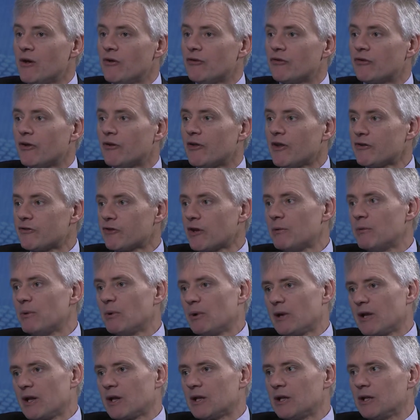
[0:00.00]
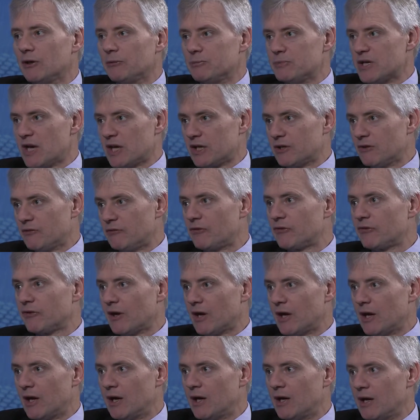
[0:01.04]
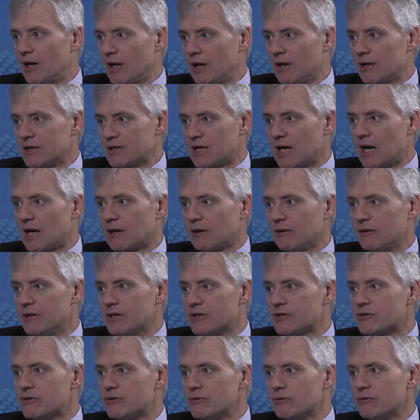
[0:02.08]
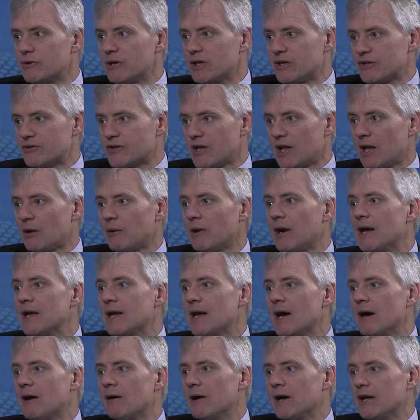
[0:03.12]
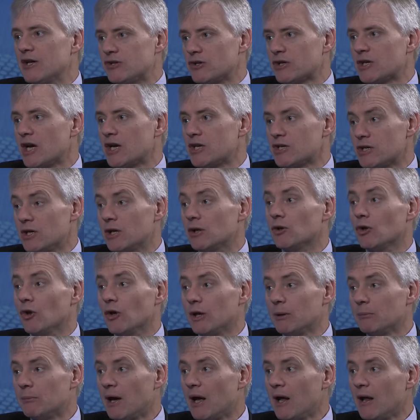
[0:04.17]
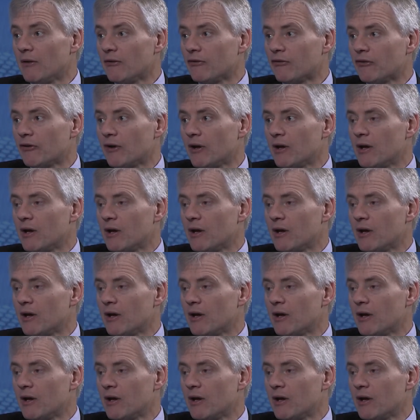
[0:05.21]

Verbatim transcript: So that's going to be one of the clear objectives uh, at ISACA is to accelerate our education and learning paths,